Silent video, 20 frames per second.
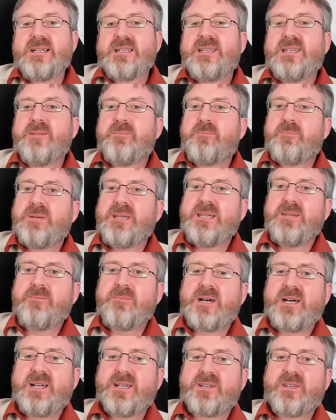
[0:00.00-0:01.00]
The
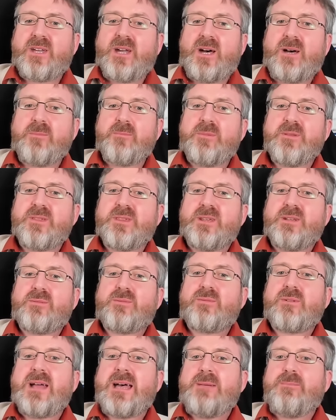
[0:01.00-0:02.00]
PMOD composite
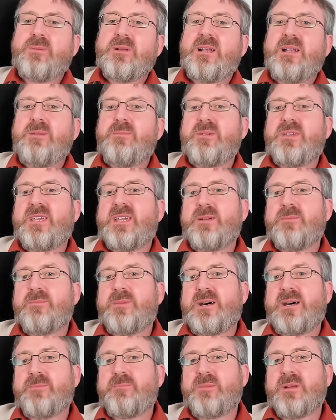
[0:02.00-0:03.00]
rapidly became
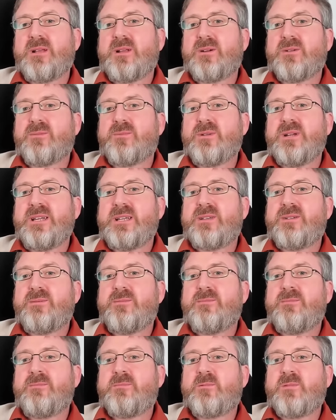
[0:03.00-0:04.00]
popular with
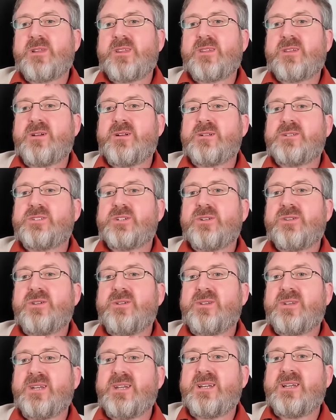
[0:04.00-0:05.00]
researchers who
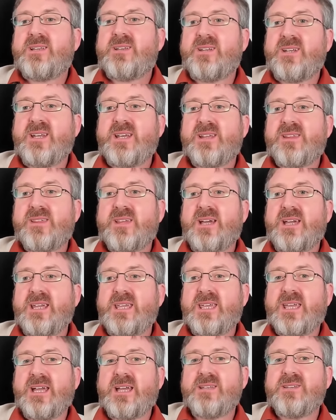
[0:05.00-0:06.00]
think TSI
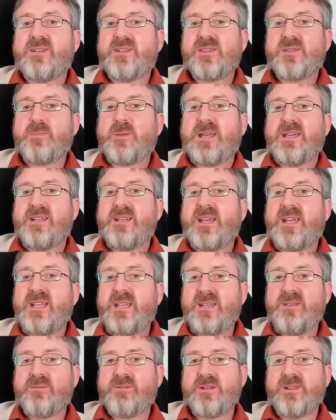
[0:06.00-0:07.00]
can't explain
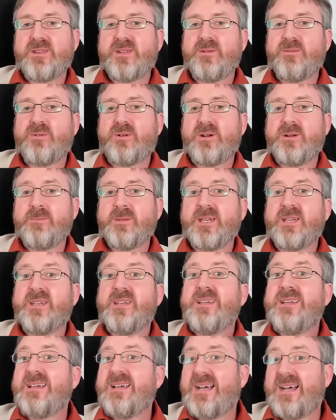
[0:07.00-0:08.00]
any recent warming.
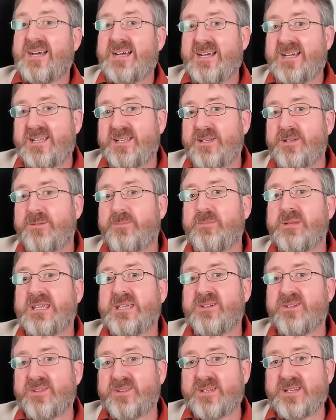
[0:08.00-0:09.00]
And
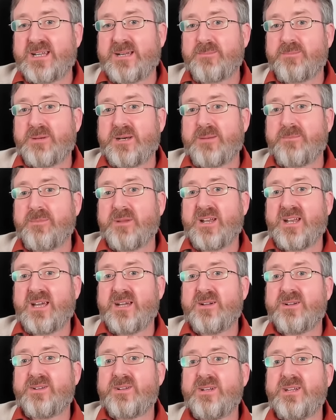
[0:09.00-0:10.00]
because of that
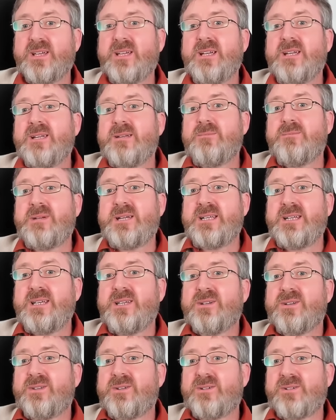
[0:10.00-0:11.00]
popularity, Many
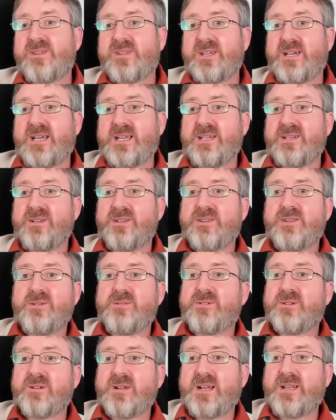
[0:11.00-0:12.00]
other scientists who
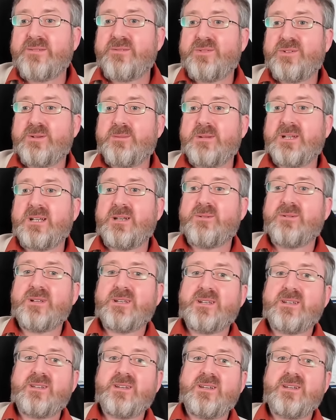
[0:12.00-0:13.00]
were unfamiliar with
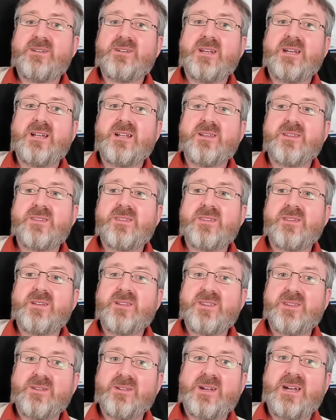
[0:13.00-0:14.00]
the
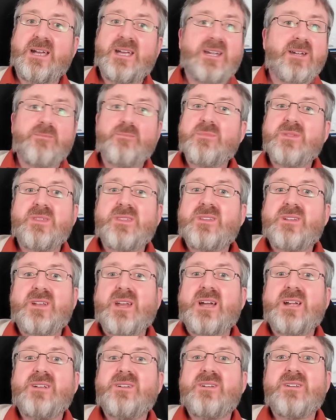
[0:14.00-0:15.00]
details uh,
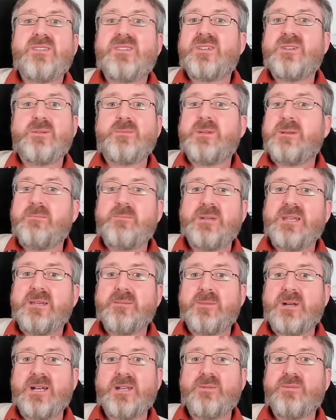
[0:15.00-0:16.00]
started assuming
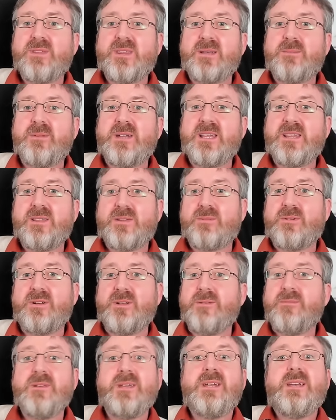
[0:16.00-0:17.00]
PMOD was the best
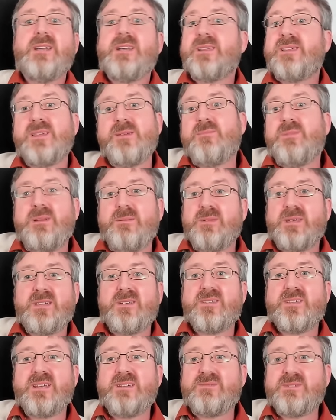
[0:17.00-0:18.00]
one, simply
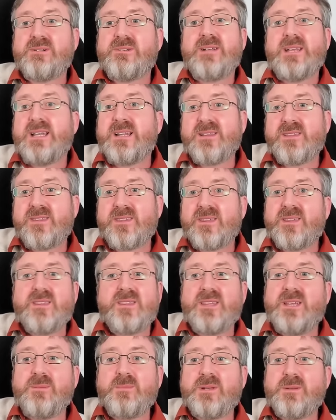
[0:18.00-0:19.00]
because everyone else
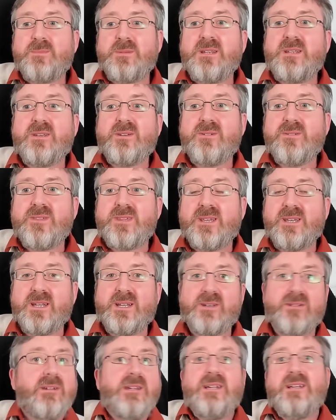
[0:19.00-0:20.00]
seemed to be using
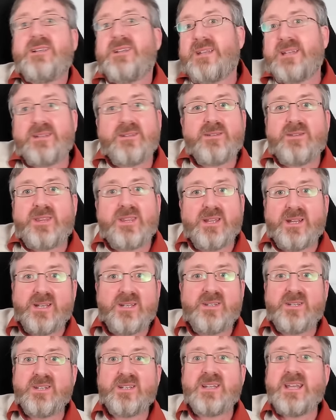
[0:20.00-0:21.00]
it. But
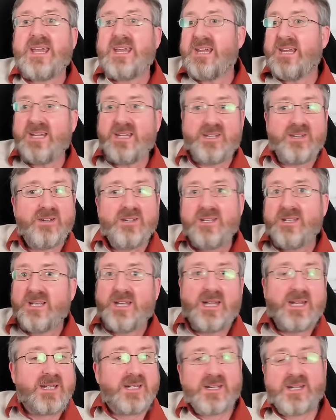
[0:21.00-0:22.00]
today,
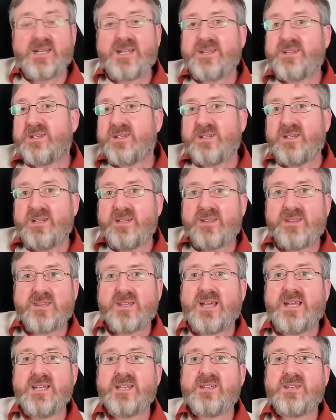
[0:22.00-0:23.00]
a lot of the
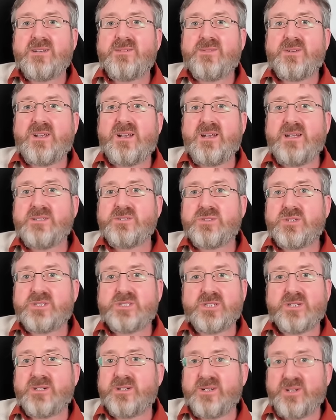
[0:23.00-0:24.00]
scientific
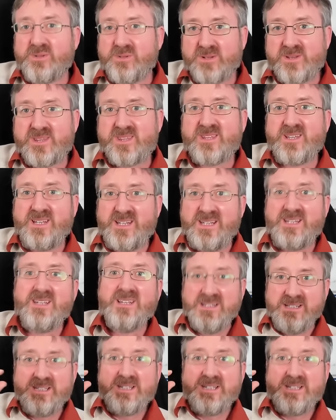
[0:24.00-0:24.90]
literature you'll see